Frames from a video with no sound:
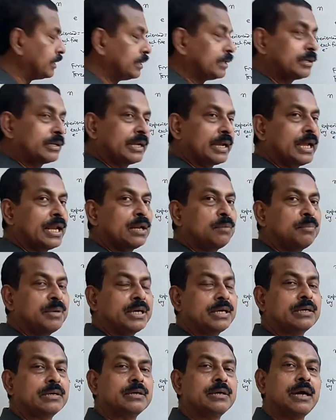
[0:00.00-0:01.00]
element
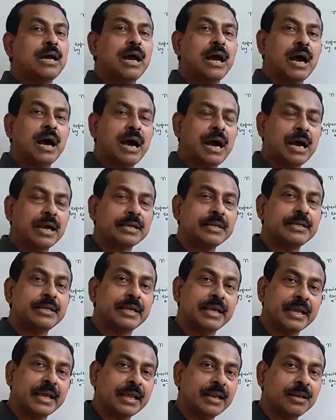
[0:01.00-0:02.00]

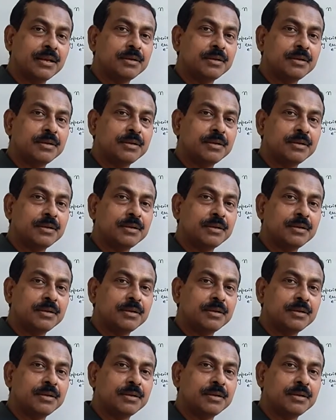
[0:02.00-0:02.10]
IL.